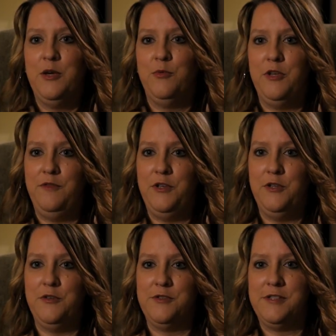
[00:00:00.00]
We've
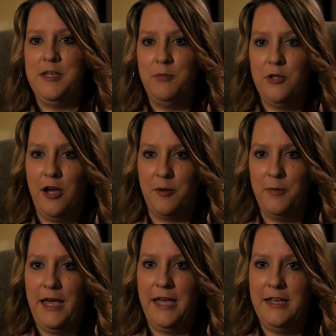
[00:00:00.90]
used Ziploc
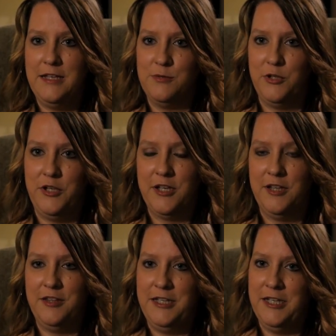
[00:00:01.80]
baggies where you
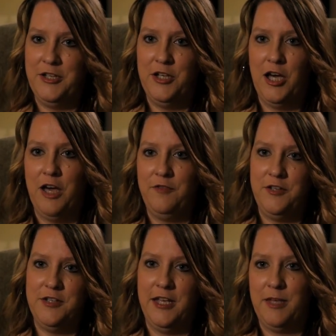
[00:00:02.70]
cut the end off,
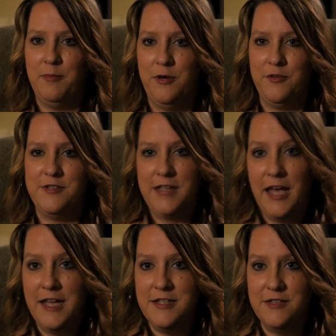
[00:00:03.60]
you take both
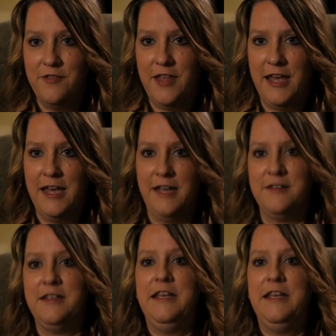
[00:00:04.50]
sides of that.